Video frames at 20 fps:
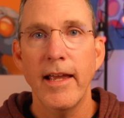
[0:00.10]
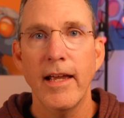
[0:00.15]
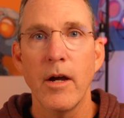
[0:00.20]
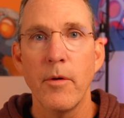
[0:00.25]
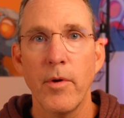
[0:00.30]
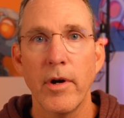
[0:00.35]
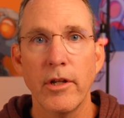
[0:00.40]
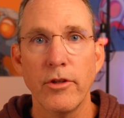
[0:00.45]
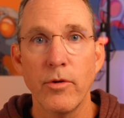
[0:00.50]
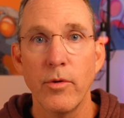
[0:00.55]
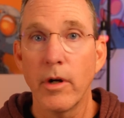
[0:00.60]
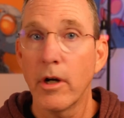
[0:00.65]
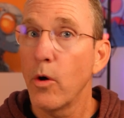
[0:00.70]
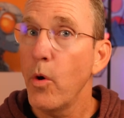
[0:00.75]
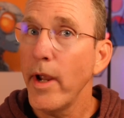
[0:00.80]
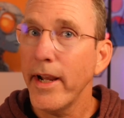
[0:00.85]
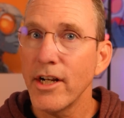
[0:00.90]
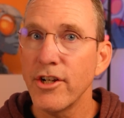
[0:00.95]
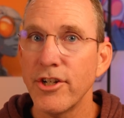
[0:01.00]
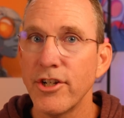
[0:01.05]
Hey, I want to do a
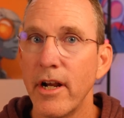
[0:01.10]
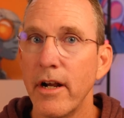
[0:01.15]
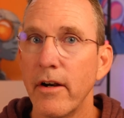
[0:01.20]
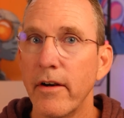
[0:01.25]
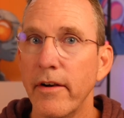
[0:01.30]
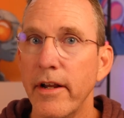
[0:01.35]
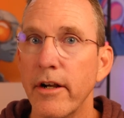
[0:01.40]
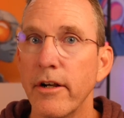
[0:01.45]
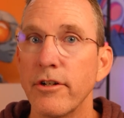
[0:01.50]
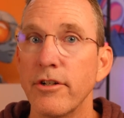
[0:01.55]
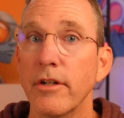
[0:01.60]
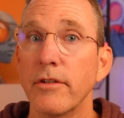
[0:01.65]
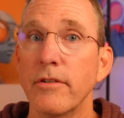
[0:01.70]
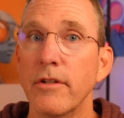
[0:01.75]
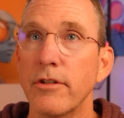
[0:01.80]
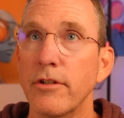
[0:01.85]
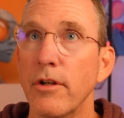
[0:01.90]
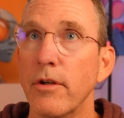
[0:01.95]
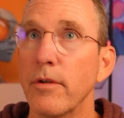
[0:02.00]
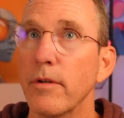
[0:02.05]
quick share here just
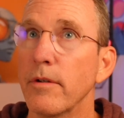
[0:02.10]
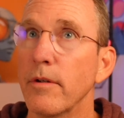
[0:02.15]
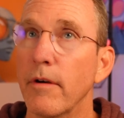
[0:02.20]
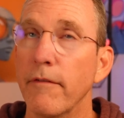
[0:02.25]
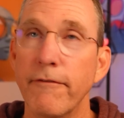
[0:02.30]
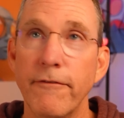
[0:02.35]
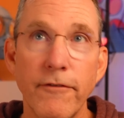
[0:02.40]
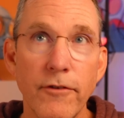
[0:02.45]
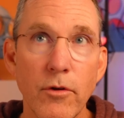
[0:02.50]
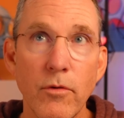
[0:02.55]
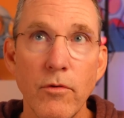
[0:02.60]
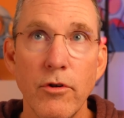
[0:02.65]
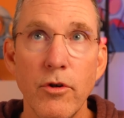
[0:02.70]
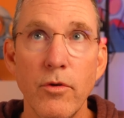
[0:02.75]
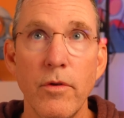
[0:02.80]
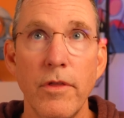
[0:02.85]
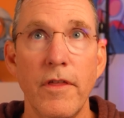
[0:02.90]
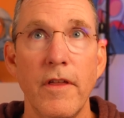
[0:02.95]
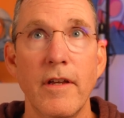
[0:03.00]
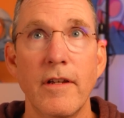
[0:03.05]
to show you a few
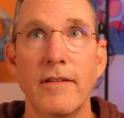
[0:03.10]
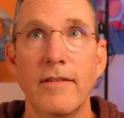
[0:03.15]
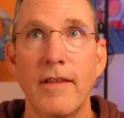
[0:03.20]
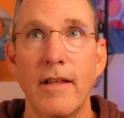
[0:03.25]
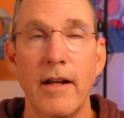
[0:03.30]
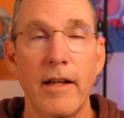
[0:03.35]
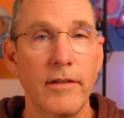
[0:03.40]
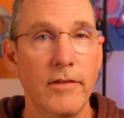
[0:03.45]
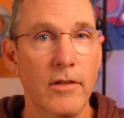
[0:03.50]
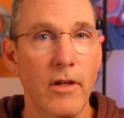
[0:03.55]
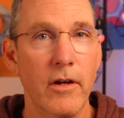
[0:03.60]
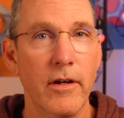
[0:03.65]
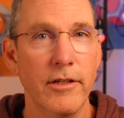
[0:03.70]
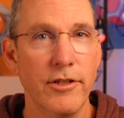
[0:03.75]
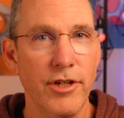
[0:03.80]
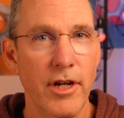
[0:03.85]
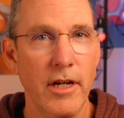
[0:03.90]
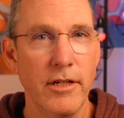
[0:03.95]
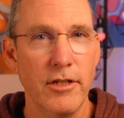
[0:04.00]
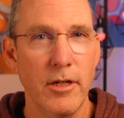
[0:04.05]
new things that I saw in
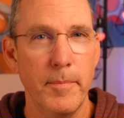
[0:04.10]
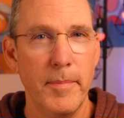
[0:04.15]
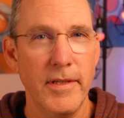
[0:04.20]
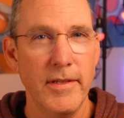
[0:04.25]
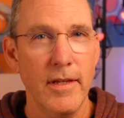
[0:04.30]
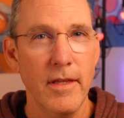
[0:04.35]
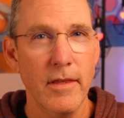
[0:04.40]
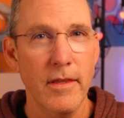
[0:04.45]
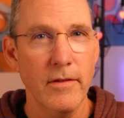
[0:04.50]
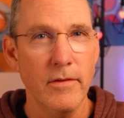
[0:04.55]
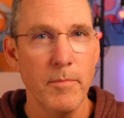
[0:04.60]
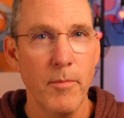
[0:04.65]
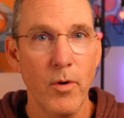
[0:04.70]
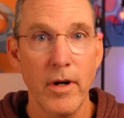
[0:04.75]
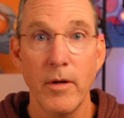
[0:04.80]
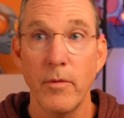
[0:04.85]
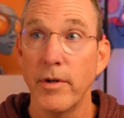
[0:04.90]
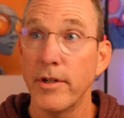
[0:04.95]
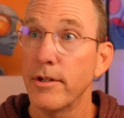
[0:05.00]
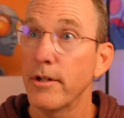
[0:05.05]
ChatGPT this
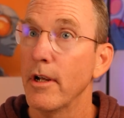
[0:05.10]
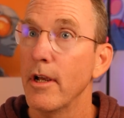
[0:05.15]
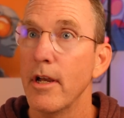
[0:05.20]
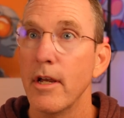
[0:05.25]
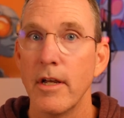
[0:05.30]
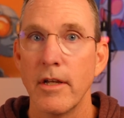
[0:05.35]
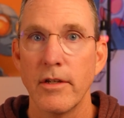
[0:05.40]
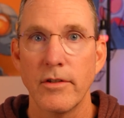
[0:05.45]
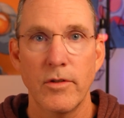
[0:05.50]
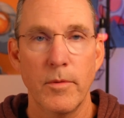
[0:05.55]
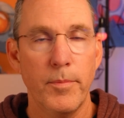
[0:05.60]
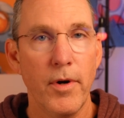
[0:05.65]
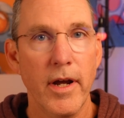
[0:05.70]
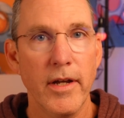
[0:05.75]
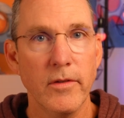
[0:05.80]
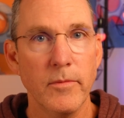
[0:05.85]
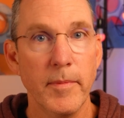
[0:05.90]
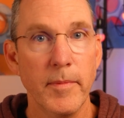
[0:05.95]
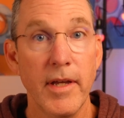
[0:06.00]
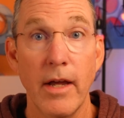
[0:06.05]
morning, which
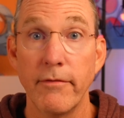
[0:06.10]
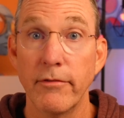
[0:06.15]
surprised me.